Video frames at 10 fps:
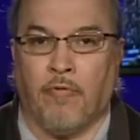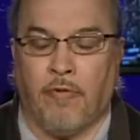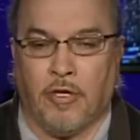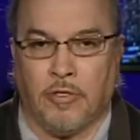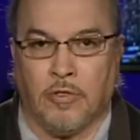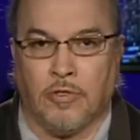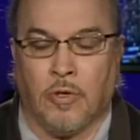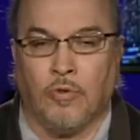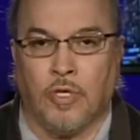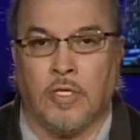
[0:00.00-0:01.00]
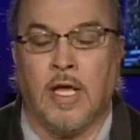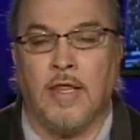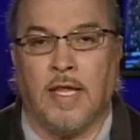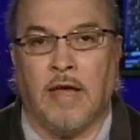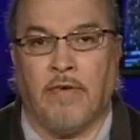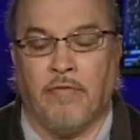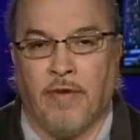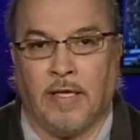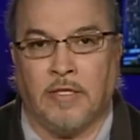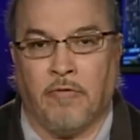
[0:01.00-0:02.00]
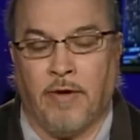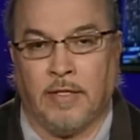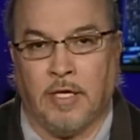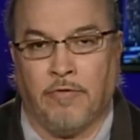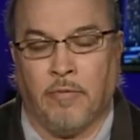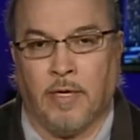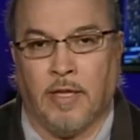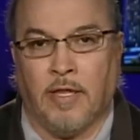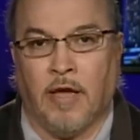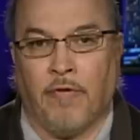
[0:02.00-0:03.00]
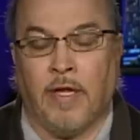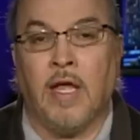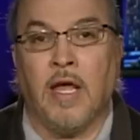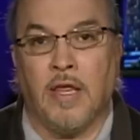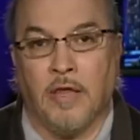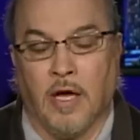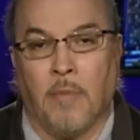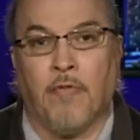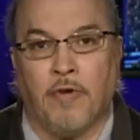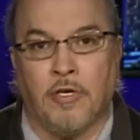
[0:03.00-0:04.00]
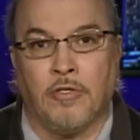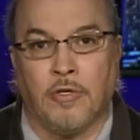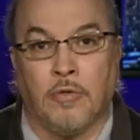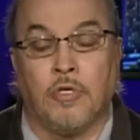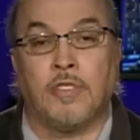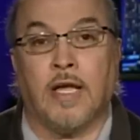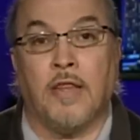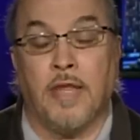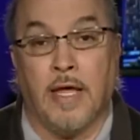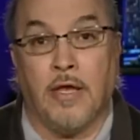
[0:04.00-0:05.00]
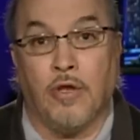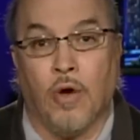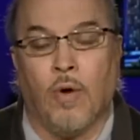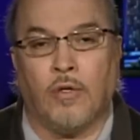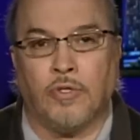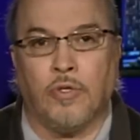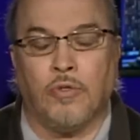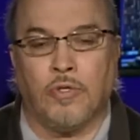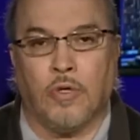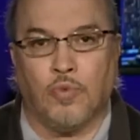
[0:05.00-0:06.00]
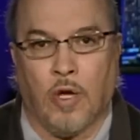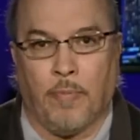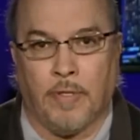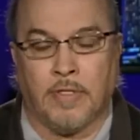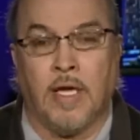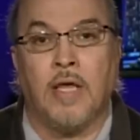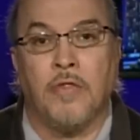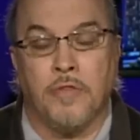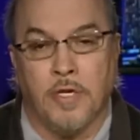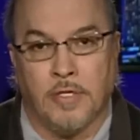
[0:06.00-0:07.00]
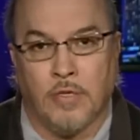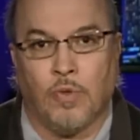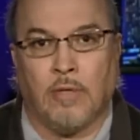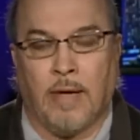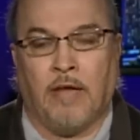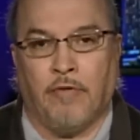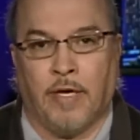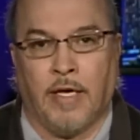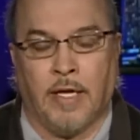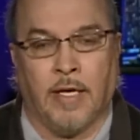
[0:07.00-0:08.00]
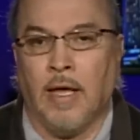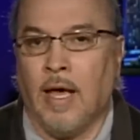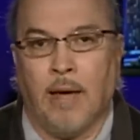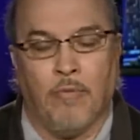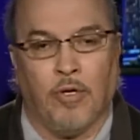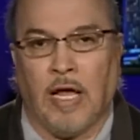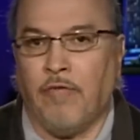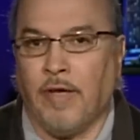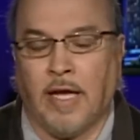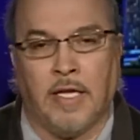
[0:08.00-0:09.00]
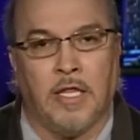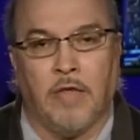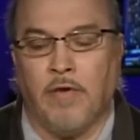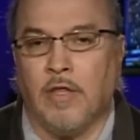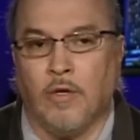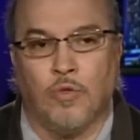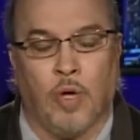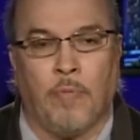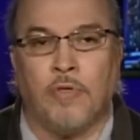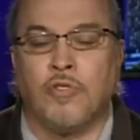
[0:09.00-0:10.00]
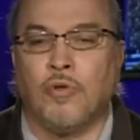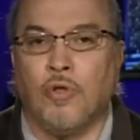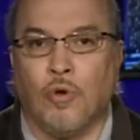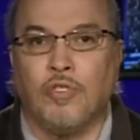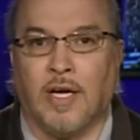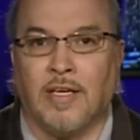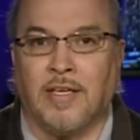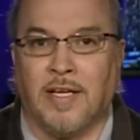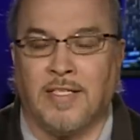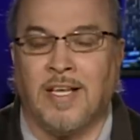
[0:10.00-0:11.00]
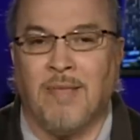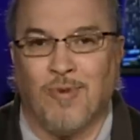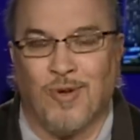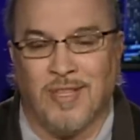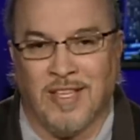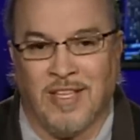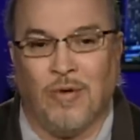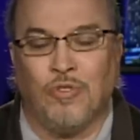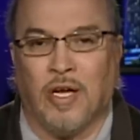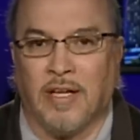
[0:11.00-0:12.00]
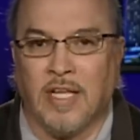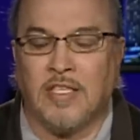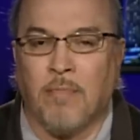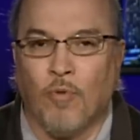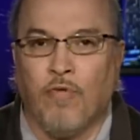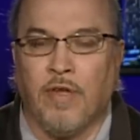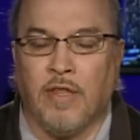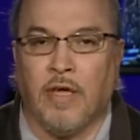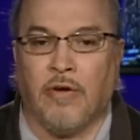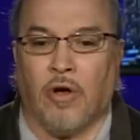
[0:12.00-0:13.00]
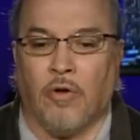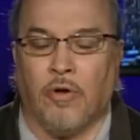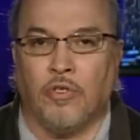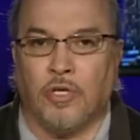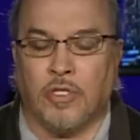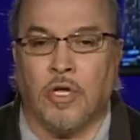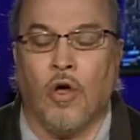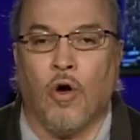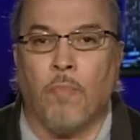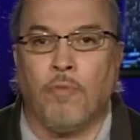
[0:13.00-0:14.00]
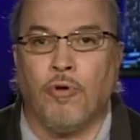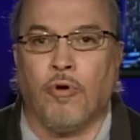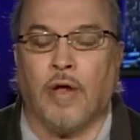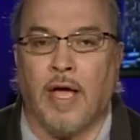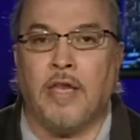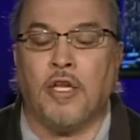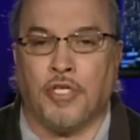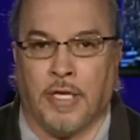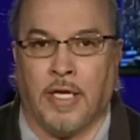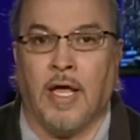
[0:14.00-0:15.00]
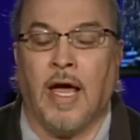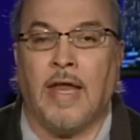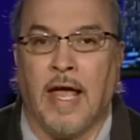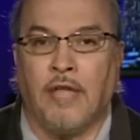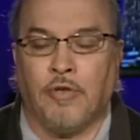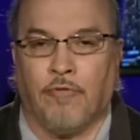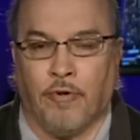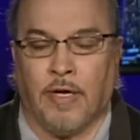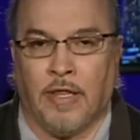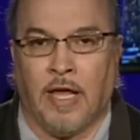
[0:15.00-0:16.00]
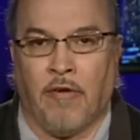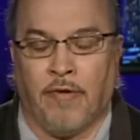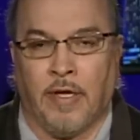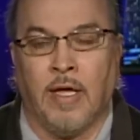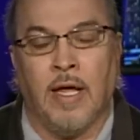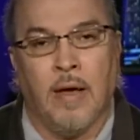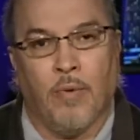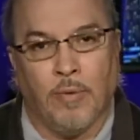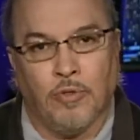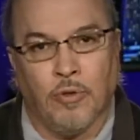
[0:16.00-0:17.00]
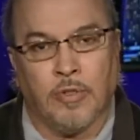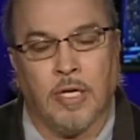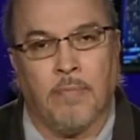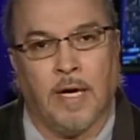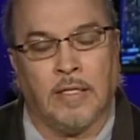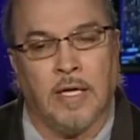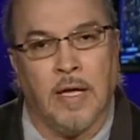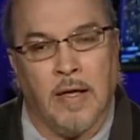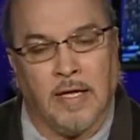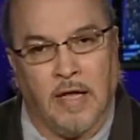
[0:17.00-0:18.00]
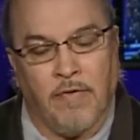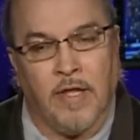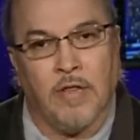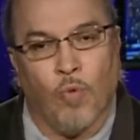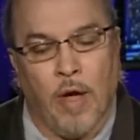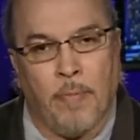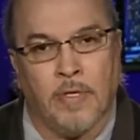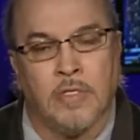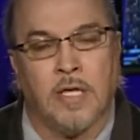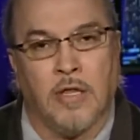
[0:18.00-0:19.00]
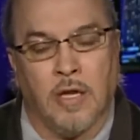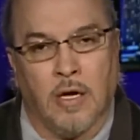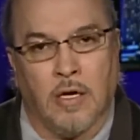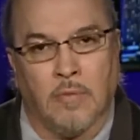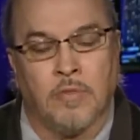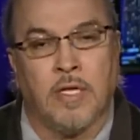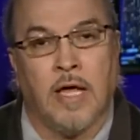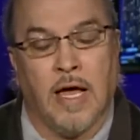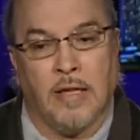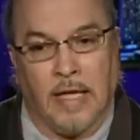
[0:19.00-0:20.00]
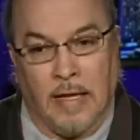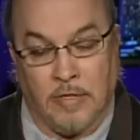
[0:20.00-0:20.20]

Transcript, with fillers: professional soldiers that have in fact defected from Gaddafi, and they are professional soldiers and they know how to use those weapons. This is what I'm advocating. I'm not advocating giving those weapons to those young kids because th those young kids are moving there on, on just on pure energy and hatred for Gaddafi. What I'm talking about giving the weapons and the arms, and